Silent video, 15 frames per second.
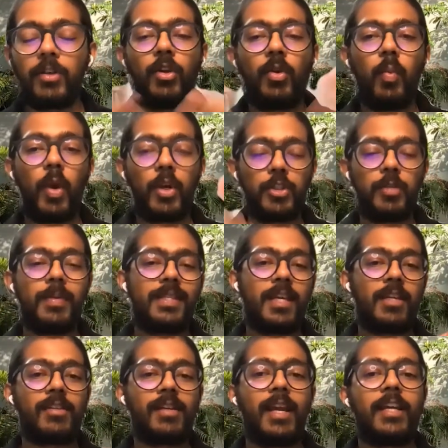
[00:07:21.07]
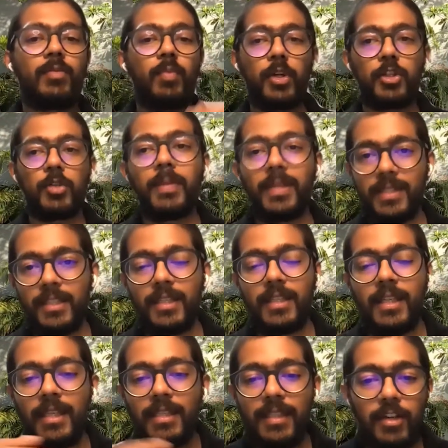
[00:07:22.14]
you know, what should be centralized, what should be
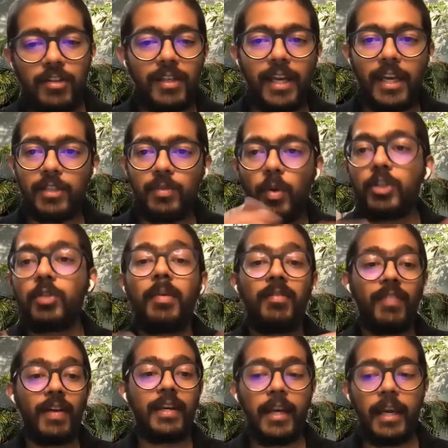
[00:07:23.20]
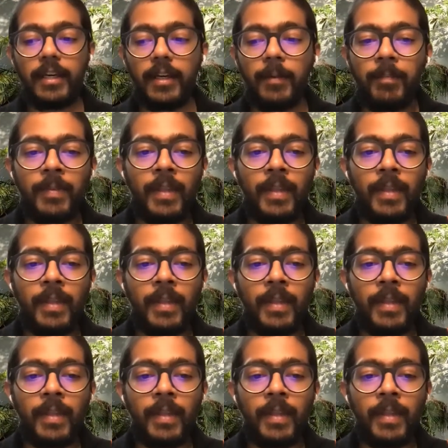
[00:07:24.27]
decentralized, what should be federated.